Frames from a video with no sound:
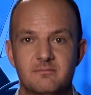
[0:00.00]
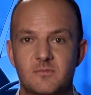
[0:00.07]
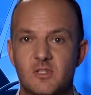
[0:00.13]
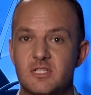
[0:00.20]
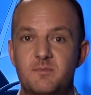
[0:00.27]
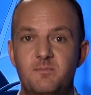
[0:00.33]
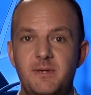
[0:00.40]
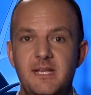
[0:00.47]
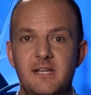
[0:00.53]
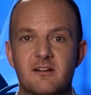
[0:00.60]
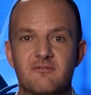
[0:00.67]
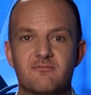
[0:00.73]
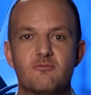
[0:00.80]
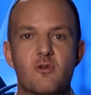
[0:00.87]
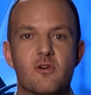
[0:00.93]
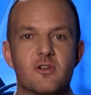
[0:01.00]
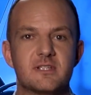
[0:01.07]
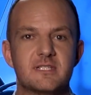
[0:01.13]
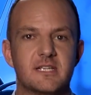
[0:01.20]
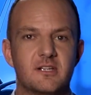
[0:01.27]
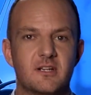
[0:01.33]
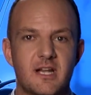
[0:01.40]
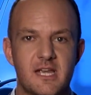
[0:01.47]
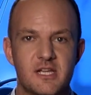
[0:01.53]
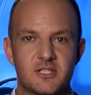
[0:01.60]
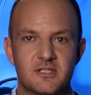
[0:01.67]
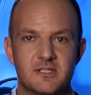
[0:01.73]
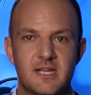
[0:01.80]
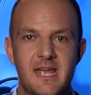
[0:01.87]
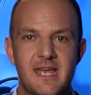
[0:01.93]
The speed of water
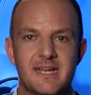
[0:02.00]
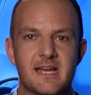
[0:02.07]
circulation